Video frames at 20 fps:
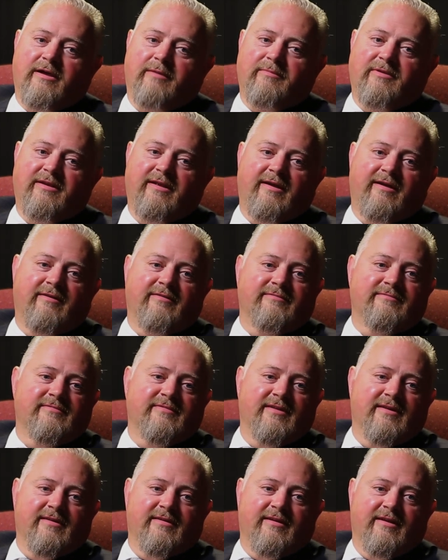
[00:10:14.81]
Coming down
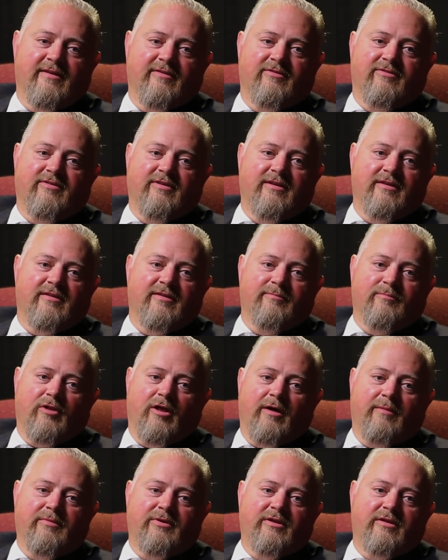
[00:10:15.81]
and seeing the
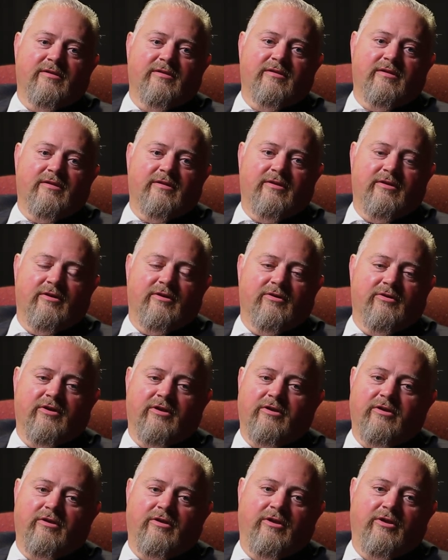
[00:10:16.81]
Bloomington.
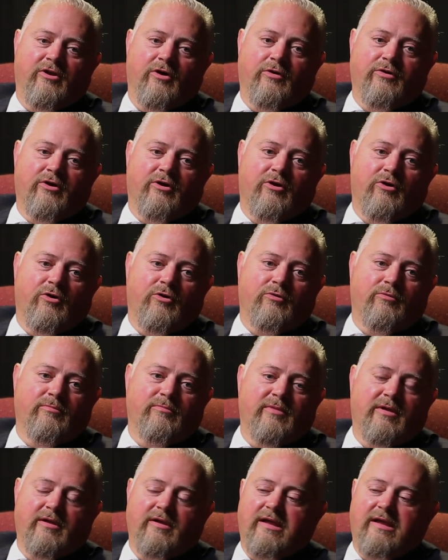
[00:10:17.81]
Yep. You know you're home,